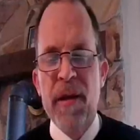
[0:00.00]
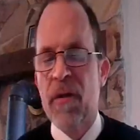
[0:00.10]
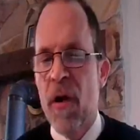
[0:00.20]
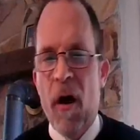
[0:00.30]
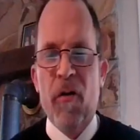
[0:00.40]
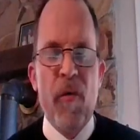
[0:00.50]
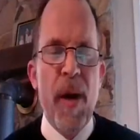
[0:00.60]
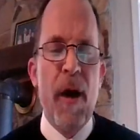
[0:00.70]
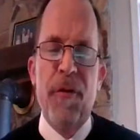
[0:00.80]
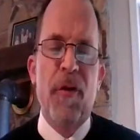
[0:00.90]
that talks
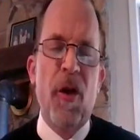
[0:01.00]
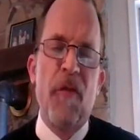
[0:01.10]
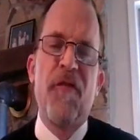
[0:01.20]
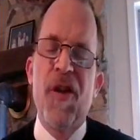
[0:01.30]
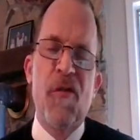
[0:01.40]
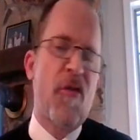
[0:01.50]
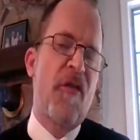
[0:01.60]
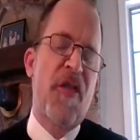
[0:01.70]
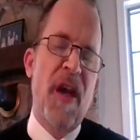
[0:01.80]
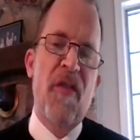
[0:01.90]
about the confusing
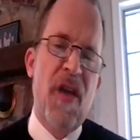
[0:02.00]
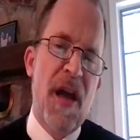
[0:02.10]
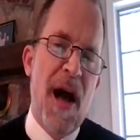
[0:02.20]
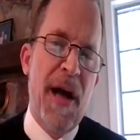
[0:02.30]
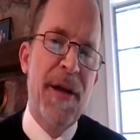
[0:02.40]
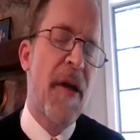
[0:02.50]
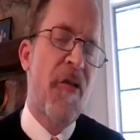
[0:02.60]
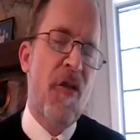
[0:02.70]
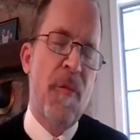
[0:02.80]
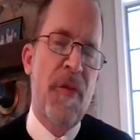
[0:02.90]
things that God
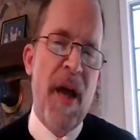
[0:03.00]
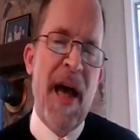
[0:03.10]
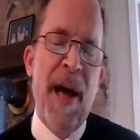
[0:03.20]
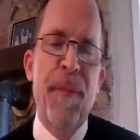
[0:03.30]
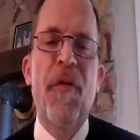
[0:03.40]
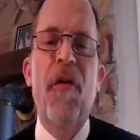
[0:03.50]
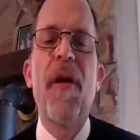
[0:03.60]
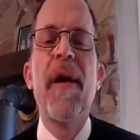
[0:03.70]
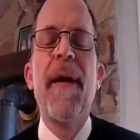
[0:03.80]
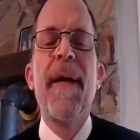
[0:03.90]
does sometimes,
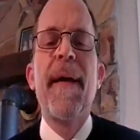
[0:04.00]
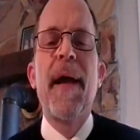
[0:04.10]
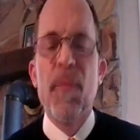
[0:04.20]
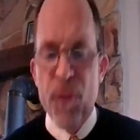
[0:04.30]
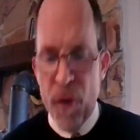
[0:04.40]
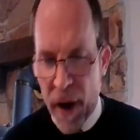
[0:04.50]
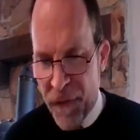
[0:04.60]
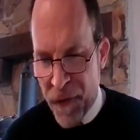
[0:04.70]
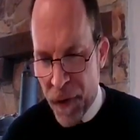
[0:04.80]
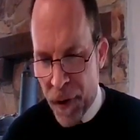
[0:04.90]
and prayed
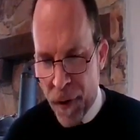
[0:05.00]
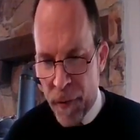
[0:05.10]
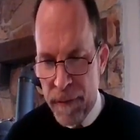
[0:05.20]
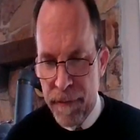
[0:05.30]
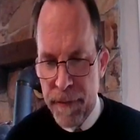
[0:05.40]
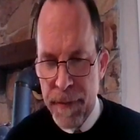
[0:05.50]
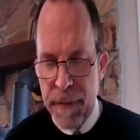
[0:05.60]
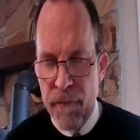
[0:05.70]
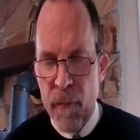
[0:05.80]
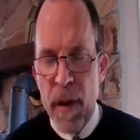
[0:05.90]
for her.
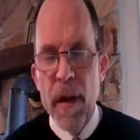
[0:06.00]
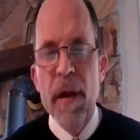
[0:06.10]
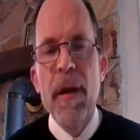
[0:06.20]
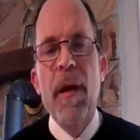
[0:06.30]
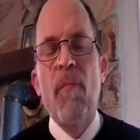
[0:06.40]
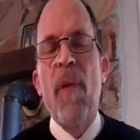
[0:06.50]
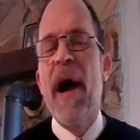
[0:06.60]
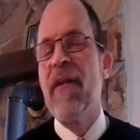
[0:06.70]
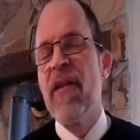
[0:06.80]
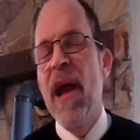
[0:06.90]

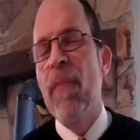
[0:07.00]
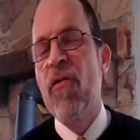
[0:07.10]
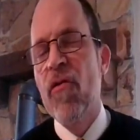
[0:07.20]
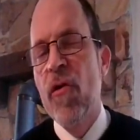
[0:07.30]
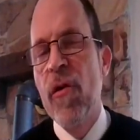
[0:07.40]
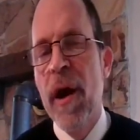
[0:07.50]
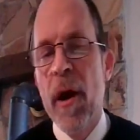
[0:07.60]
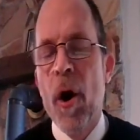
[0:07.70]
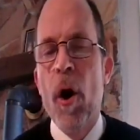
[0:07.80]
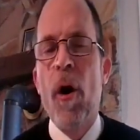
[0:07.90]
My attempts to
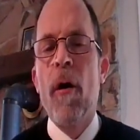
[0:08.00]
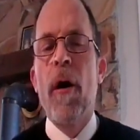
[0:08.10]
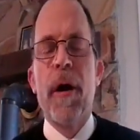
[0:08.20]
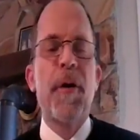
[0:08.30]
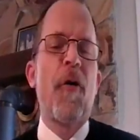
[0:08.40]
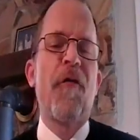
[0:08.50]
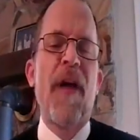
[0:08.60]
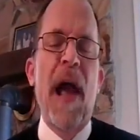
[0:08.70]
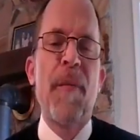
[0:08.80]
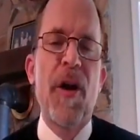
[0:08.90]
get her and her
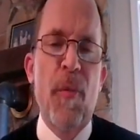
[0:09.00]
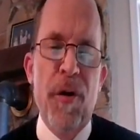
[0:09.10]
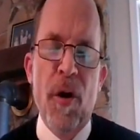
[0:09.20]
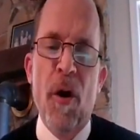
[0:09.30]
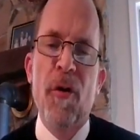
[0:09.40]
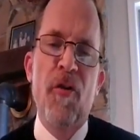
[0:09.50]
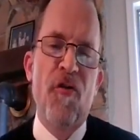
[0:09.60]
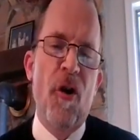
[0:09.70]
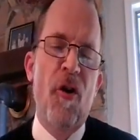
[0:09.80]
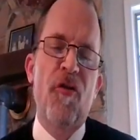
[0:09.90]
family to return to
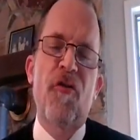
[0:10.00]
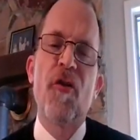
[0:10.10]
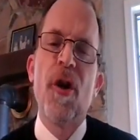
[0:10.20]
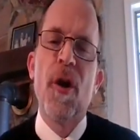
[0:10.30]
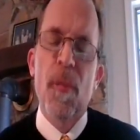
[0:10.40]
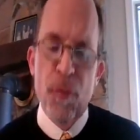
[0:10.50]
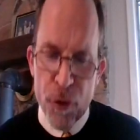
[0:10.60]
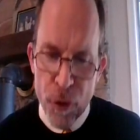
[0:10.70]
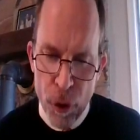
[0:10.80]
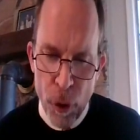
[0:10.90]
church
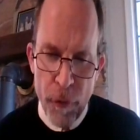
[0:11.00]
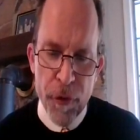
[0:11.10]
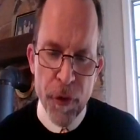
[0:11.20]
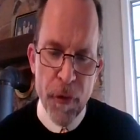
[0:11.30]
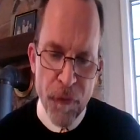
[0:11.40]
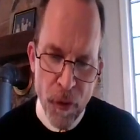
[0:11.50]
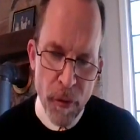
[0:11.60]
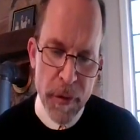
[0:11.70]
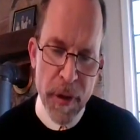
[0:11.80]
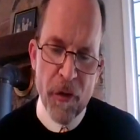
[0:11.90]
proved
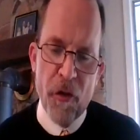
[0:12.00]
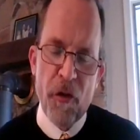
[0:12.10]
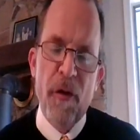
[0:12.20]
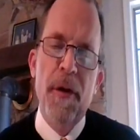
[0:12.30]
fruitless.